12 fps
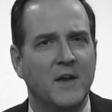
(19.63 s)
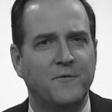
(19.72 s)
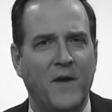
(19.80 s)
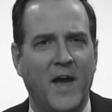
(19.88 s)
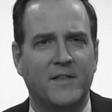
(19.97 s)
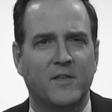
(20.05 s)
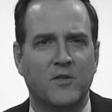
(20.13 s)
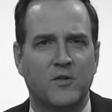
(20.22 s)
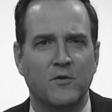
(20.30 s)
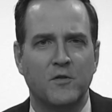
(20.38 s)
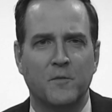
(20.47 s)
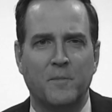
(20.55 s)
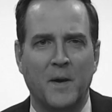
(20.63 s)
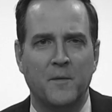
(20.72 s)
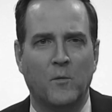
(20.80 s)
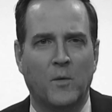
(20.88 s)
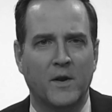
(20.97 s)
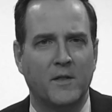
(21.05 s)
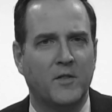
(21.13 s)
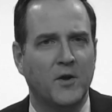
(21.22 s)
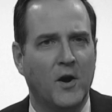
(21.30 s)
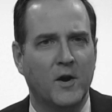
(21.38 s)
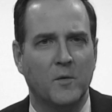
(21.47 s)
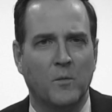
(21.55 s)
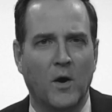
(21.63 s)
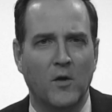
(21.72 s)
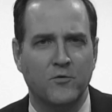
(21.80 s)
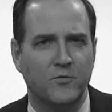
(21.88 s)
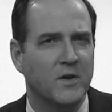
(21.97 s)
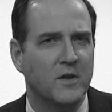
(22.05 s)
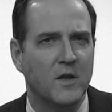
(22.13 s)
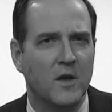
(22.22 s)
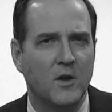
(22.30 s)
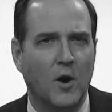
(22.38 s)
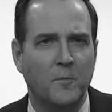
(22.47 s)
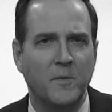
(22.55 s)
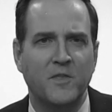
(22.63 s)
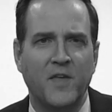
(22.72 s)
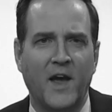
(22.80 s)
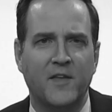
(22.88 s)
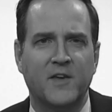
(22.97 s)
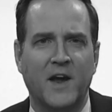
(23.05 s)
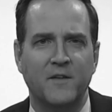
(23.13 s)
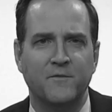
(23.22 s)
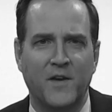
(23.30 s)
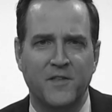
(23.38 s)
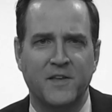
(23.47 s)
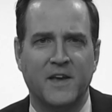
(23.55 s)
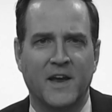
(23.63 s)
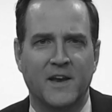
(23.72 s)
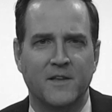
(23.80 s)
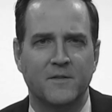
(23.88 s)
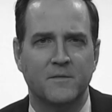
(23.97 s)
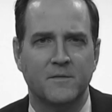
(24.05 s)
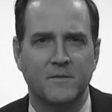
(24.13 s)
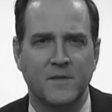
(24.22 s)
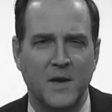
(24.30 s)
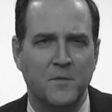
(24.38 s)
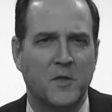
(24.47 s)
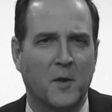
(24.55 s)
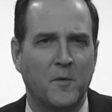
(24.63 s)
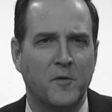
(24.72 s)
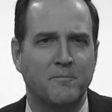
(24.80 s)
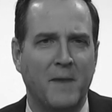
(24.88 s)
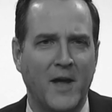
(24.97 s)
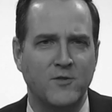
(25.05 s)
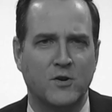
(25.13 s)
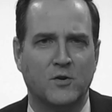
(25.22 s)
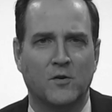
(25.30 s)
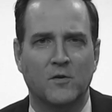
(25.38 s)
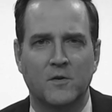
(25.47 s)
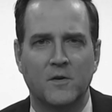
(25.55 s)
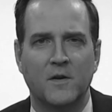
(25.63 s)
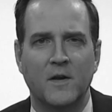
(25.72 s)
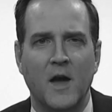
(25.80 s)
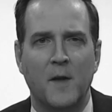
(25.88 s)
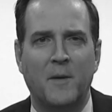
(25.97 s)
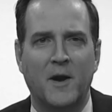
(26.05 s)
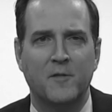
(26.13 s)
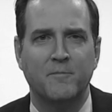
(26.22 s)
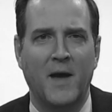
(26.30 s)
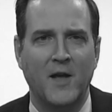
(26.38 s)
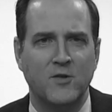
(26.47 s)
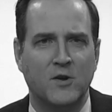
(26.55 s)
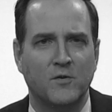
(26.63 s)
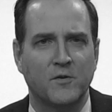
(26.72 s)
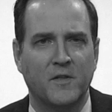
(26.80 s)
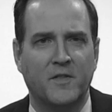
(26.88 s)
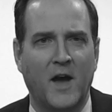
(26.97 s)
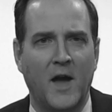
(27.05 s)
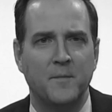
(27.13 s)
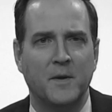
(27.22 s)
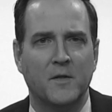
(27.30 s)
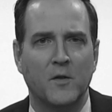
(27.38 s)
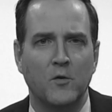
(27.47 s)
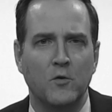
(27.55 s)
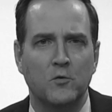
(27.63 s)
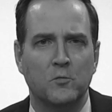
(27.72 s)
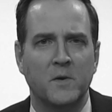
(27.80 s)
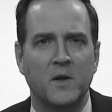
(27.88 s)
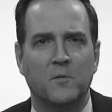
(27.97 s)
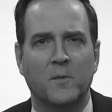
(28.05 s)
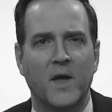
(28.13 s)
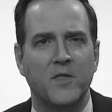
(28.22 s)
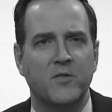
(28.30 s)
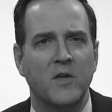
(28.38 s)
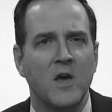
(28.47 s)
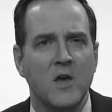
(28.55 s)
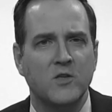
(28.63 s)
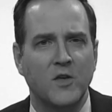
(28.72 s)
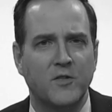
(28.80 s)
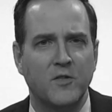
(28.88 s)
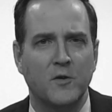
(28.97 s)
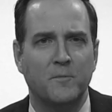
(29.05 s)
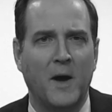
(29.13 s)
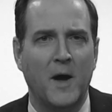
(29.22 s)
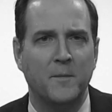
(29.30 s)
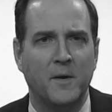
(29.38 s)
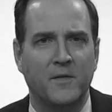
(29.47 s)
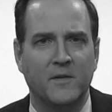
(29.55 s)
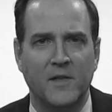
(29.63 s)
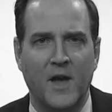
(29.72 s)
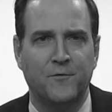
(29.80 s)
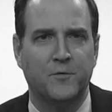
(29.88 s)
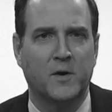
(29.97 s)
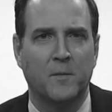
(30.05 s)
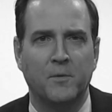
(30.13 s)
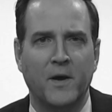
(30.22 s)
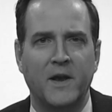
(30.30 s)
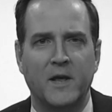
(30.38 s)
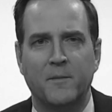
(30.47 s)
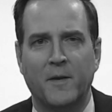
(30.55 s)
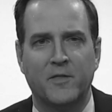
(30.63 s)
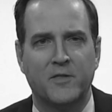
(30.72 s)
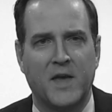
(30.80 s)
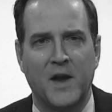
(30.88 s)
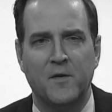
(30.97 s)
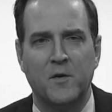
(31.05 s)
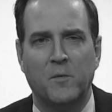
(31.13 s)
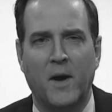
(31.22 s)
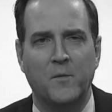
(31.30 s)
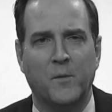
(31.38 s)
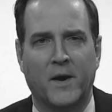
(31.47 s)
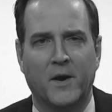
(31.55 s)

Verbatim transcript: In fact, as soon as Obama wanted to target Wall Street, Goldman Sachs got investigated. It was almost magical. About as magical as the timing of the Hutaree arrests just as Obama and the left were complaining about scary right